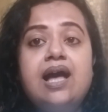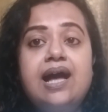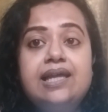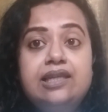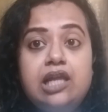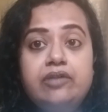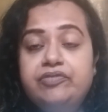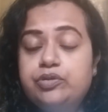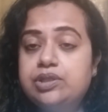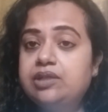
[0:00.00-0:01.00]
I
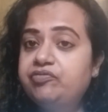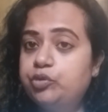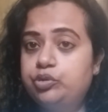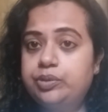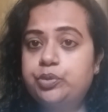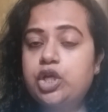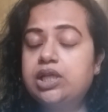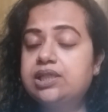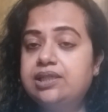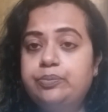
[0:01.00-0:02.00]
love using Vôtre
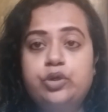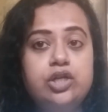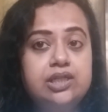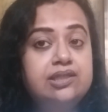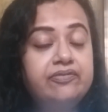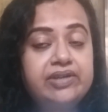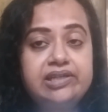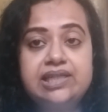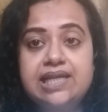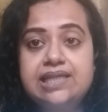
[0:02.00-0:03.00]
products. Their products are
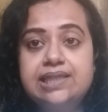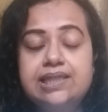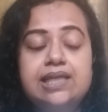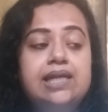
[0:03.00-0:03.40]
very nice.